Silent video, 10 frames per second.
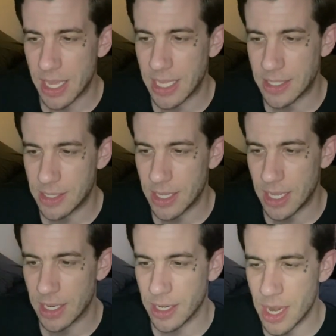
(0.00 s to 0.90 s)
It's
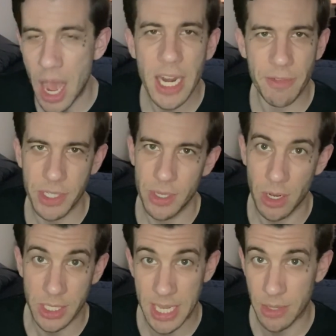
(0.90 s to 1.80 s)
not every
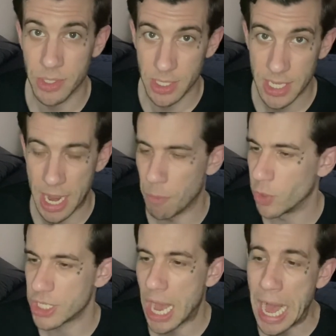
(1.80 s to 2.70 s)
song sounds the same,
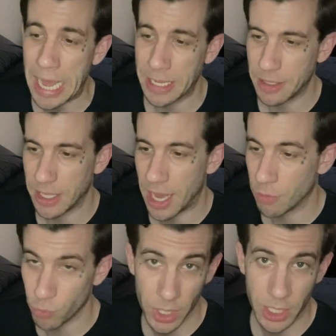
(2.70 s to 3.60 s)
which I
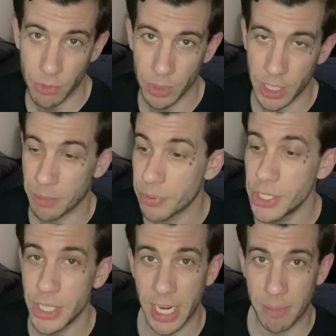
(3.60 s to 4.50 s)
really, really
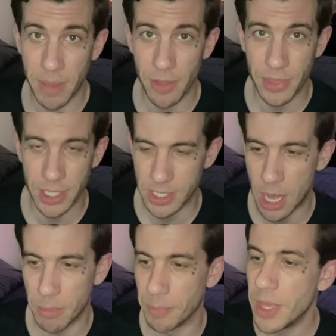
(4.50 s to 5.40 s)
appreciate about this
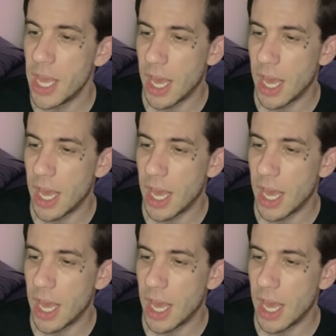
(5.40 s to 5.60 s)
album.